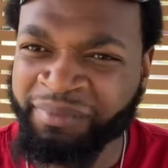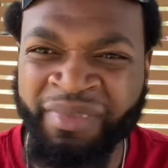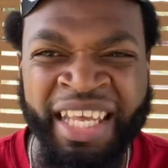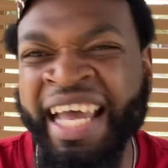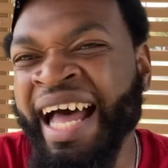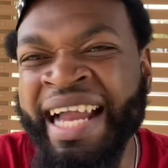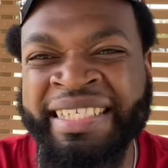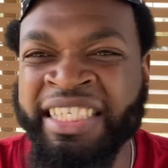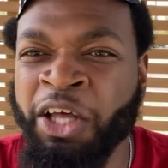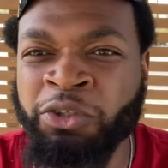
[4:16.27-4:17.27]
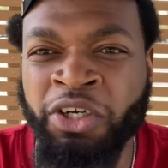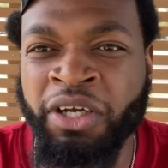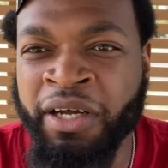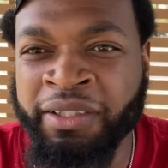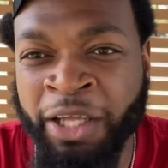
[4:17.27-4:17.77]
And honestly, those are
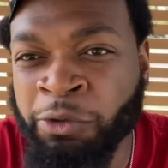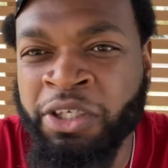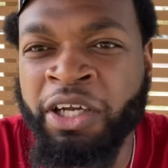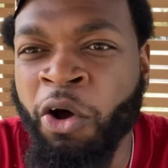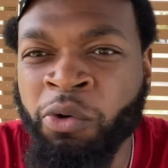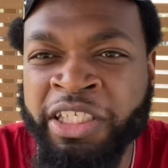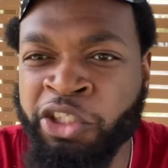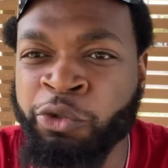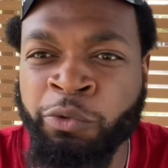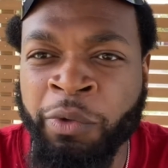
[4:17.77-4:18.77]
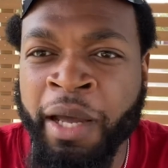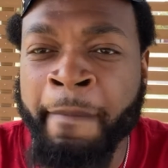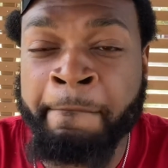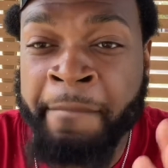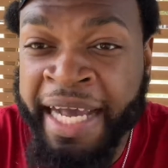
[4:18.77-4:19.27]
the only two
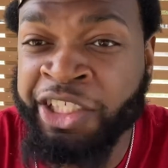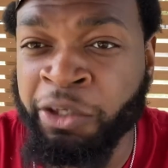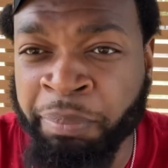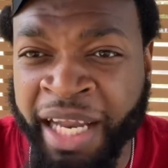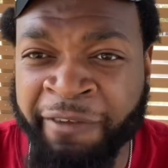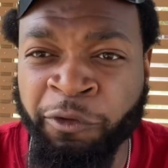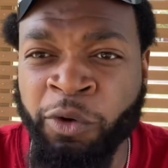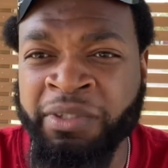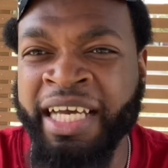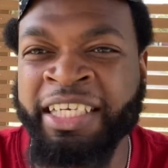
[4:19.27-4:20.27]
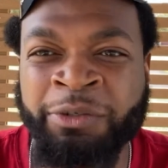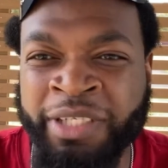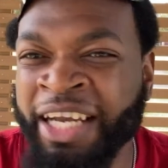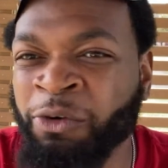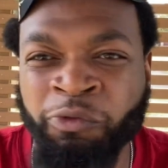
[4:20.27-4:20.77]
major platforms I use. I
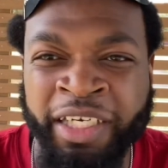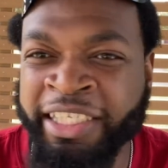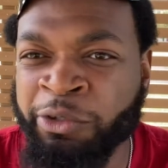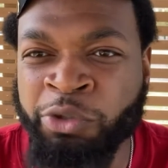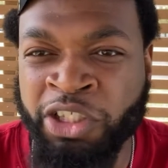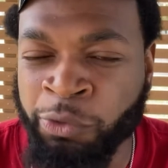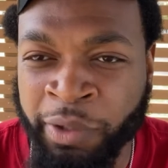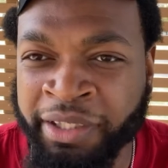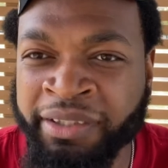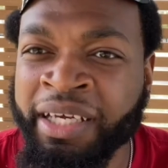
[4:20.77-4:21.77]
don't really use Twitter.